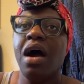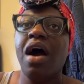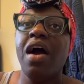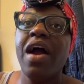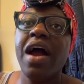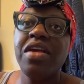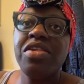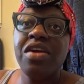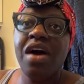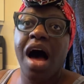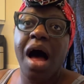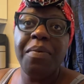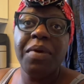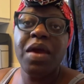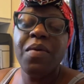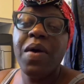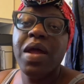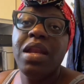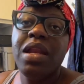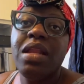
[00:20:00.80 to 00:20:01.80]
All right, y'all. I'm
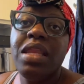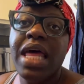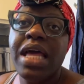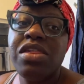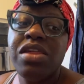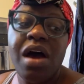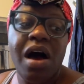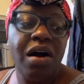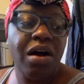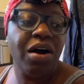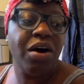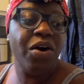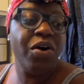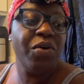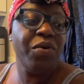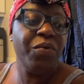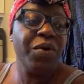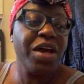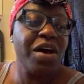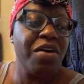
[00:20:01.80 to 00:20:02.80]
getting ready to let y'all
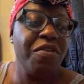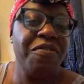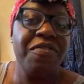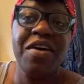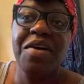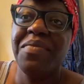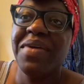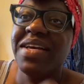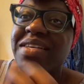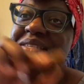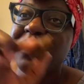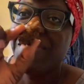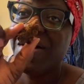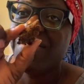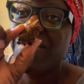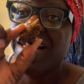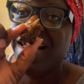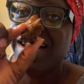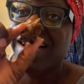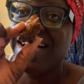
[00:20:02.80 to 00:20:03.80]
go. we gonna film
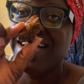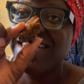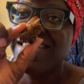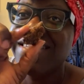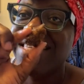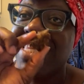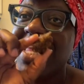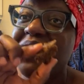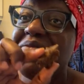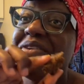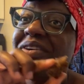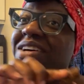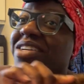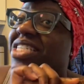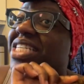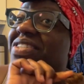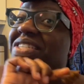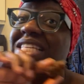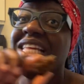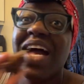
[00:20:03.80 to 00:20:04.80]
Isabel eating this liver
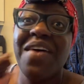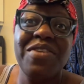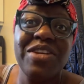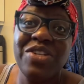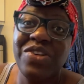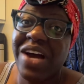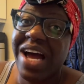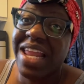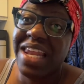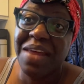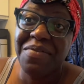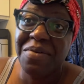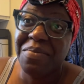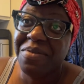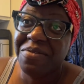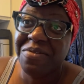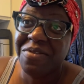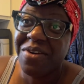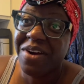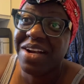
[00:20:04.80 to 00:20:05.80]
because she's never tried liver
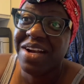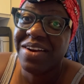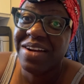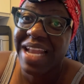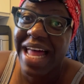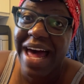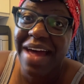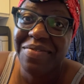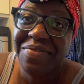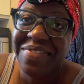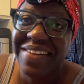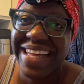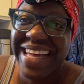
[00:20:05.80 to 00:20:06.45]
before in her life.